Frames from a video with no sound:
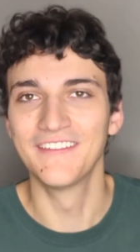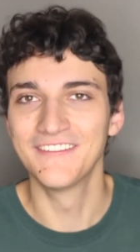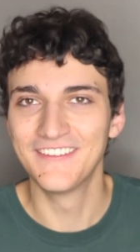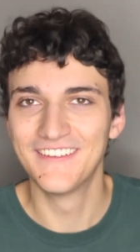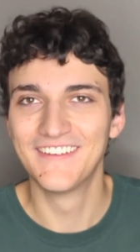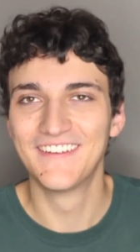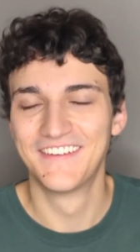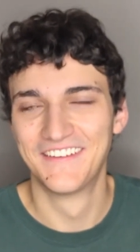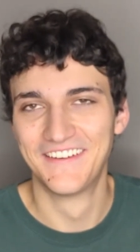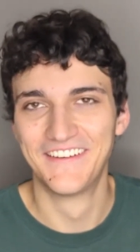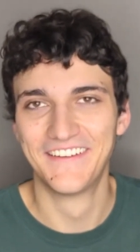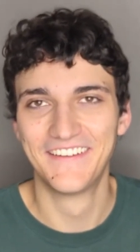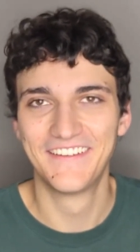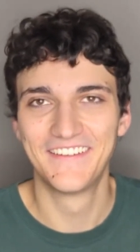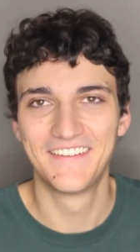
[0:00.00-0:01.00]
Yeah, but it's
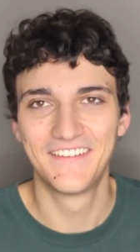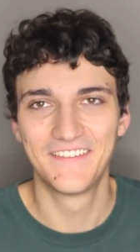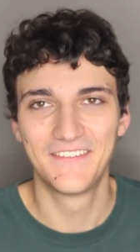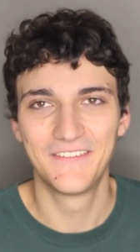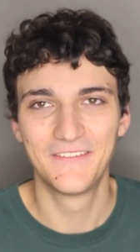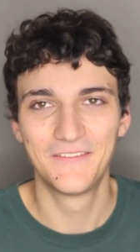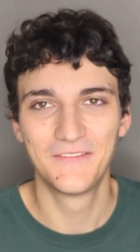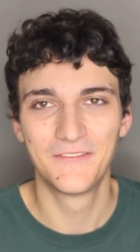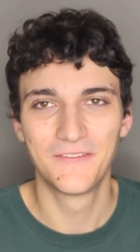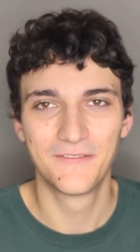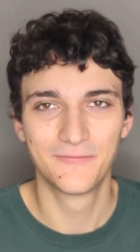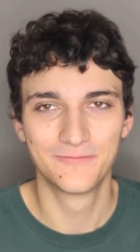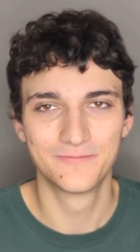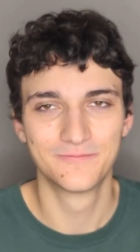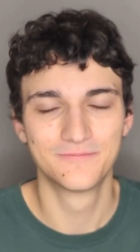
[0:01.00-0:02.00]
a good van.
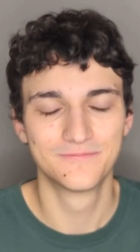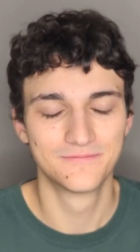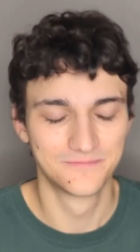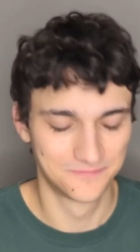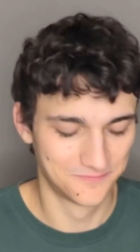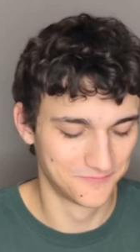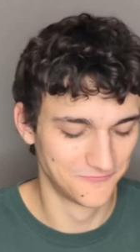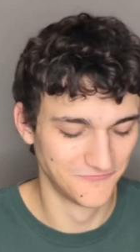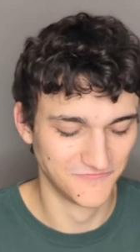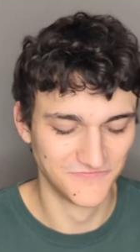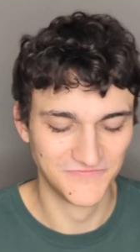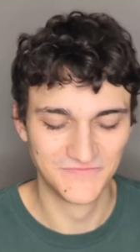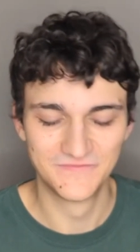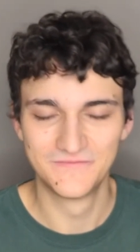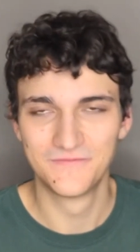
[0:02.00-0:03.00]
It's like it's more
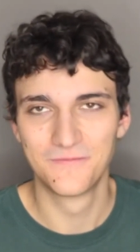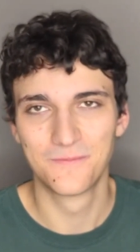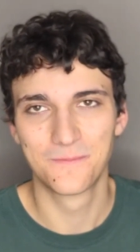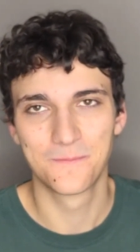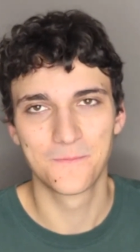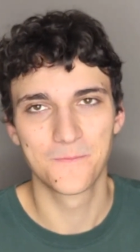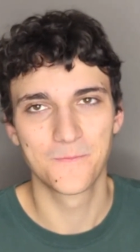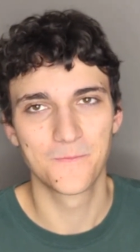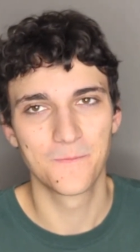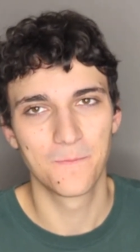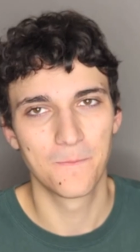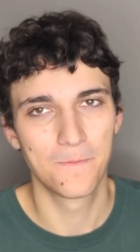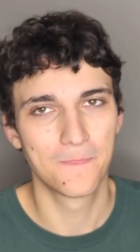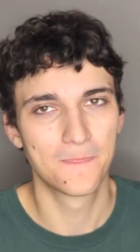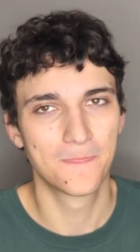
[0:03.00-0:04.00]
than a van. It's a real
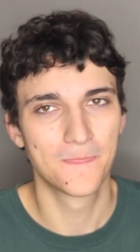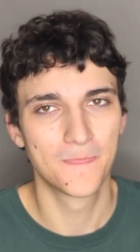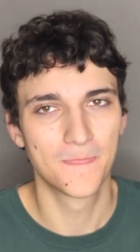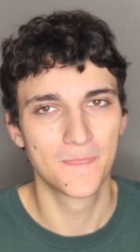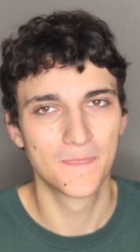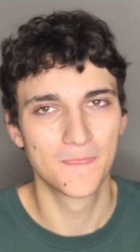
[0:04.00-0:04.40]
banger.